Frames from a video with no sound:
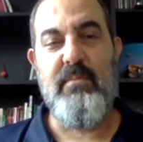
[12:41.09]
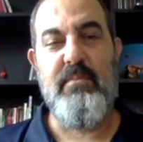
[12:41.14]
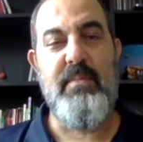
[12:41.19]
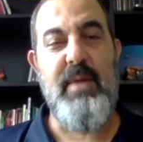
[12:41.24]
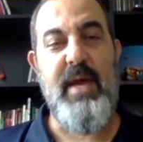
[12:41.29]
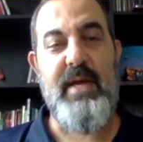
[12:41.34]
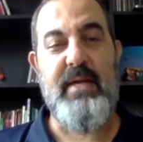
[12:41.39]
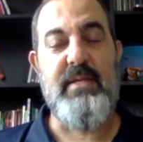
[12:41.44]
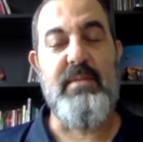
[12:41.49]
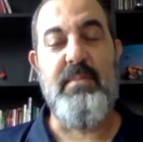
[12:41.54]

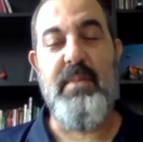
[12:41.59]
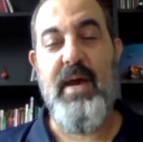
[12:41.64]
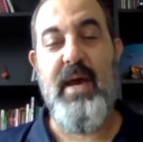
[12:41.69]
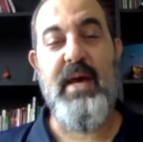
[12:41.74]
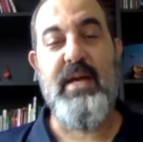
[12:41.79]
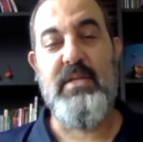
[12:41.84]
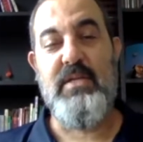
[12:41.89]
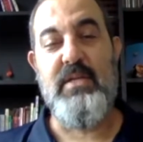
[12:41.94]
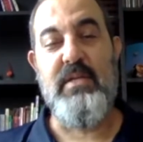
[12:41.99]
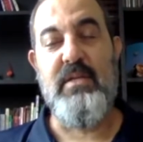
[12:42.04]
back to
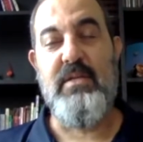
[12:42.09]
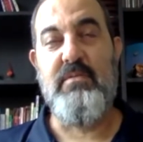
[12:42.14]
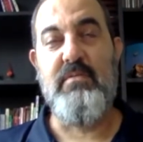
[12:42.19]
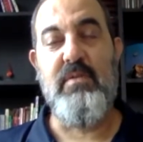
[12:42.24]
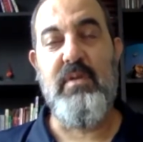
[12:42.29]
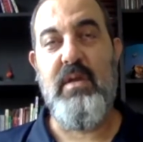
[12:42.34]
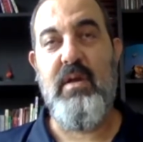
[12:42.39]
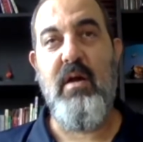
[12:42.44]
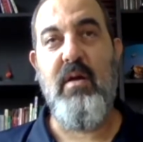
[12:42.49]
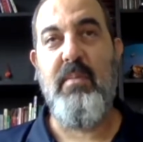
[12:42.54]
passion, that you
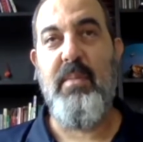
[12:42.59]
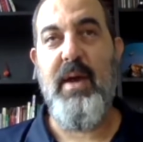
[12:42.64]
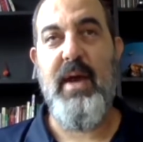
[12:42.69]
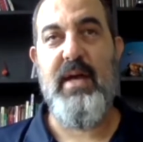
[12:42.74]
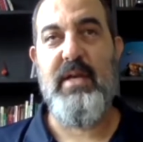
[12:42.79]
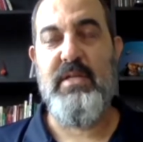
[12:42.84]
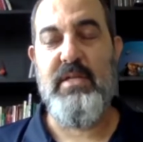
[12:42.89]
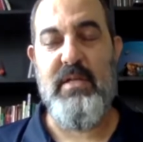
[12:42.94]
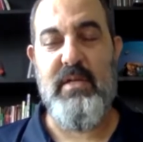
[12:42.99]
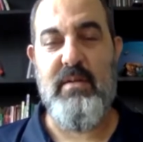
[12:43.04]
really are
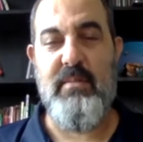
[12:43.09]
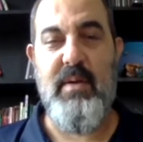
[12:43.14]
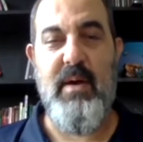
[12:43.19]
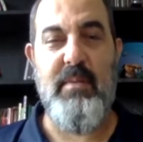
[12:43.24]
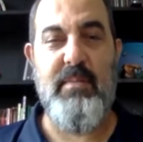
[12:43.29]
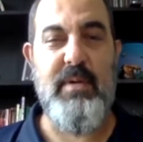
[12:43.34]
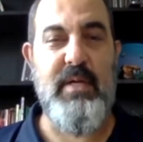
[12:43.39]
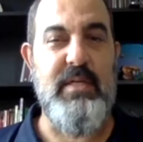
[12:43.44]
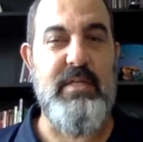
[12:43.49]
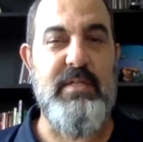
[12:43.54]
passionate
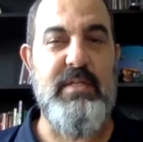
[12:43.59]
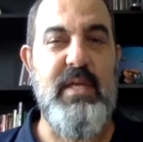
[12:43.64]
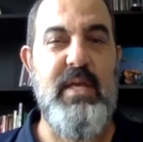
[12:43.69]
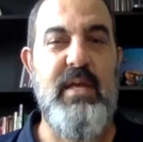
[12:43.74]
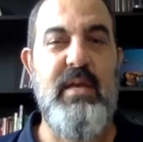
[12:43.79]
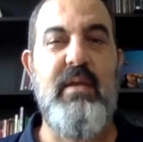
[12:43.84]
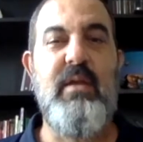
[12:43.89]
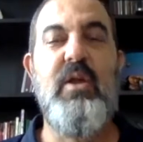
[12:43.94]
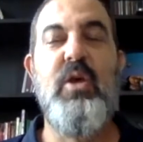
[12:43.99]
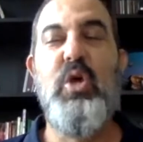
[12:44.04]
about, because
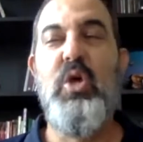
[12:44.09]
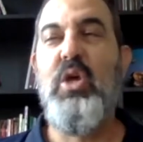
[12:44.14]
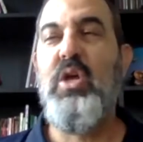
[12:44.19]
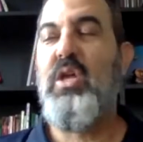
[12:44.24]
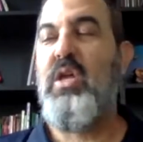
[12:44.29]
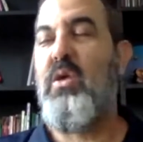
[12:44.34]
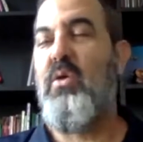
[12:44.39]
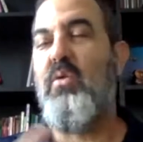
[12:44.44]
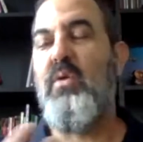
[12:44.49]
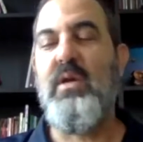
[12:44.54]
then
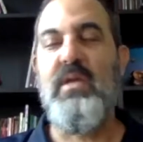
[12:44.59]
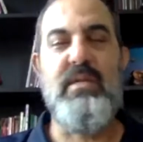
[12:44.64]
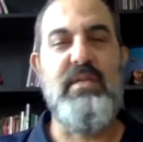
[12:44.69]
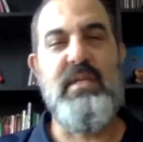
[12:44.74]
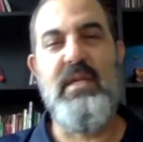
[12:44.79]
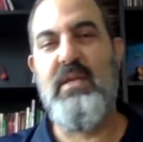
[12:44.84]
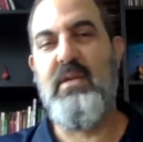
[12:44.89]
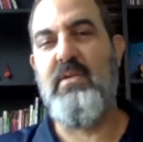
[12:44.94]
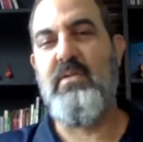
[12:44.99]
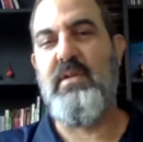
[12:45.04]
you
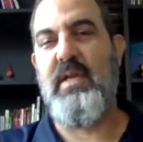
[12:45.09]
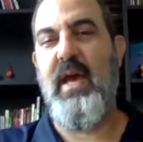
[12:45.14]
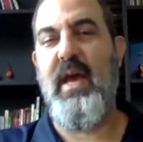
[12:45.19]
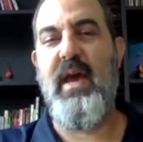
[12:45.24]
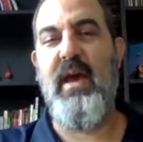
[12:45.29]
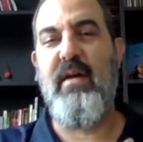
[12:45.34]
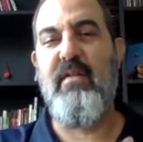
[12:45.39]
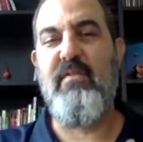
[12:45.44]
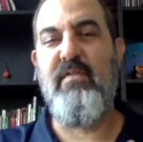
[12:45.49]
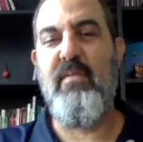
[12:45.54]
continue to
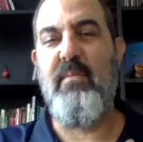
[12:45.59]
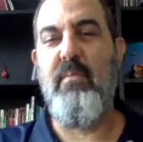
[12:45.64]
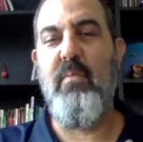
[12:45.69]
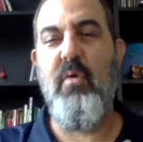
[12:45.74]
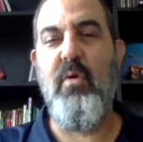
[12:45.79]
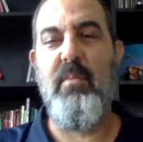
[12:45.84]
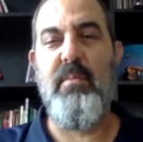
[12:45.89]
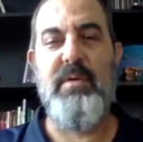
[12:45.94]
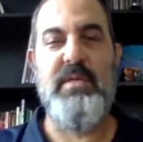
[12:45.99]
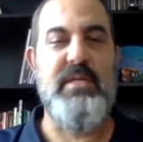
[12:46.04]
have
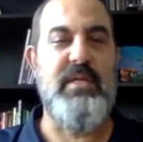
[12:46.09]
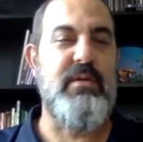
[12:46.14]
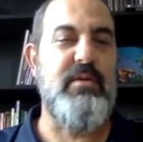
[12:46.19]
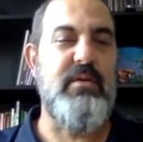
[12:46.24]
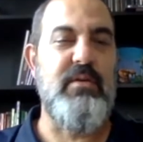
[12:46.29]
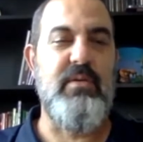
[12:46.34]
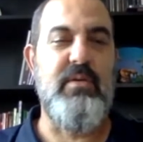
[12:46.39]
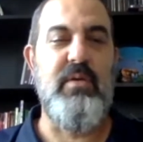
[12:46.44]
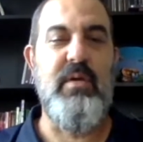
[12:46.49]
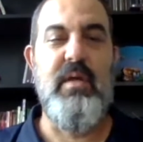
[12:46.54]
more
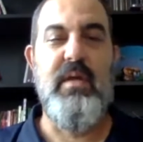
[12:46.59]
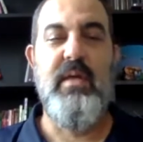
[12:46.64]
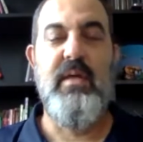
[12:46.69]
material,